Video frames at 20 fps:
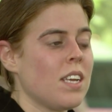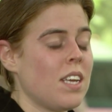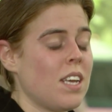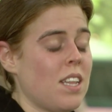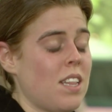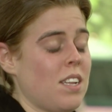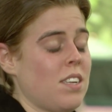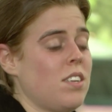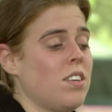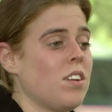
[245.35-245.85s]
Yeah,
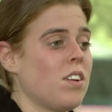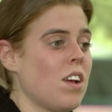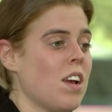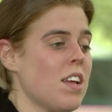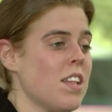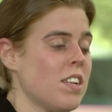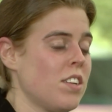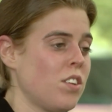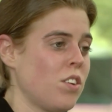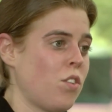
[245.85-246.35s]
that's
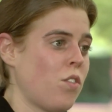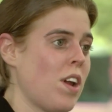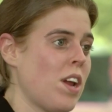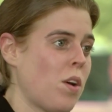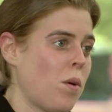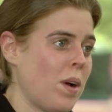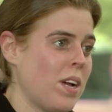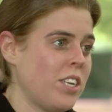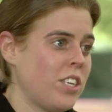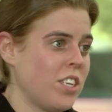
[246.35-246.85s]
a great
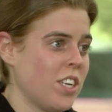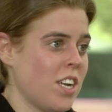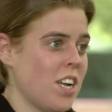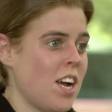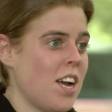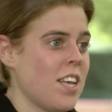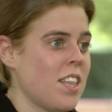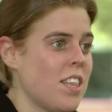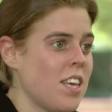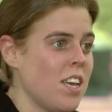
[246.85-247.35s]
question.
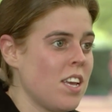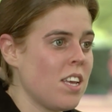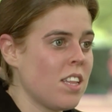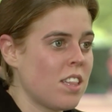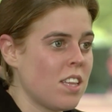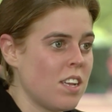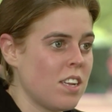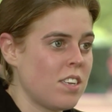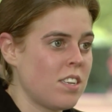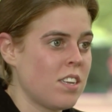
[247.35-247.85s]
I think
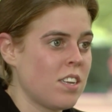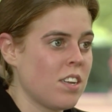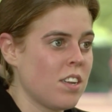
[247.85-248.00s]
that,